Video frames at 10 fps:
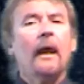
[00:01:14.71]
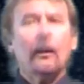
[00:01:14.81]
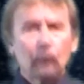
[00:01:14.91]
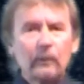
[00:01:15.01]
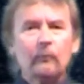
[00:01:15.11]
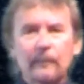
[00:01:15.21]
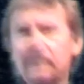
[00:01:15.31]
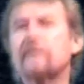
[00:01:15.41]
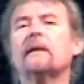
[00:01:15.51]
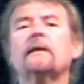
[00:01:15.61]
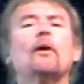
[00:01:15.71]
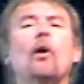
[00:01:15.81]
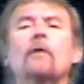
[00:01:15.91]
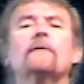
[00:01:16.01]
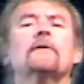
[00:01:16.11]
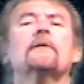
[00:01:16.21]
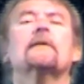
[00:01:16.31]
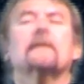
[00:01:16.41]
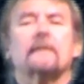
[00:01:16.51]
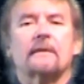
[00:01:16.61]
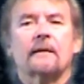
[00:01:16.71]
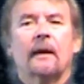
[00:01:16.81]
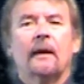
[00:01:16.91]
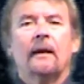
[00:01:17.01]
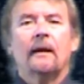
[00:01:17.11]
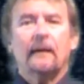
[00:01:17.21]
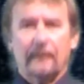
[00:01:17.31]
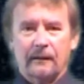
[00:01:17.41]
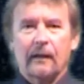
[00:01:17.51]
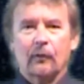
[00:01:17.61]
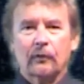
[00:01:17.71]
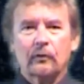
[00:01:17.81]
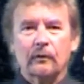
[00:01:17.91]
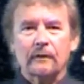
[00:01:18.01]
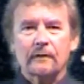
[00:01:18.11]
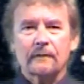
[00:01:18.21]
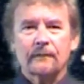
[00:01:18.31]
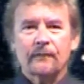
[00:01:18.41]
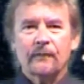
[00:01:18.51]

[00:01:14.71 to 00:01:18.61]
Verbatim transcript: and we will be studying all of those things in our course.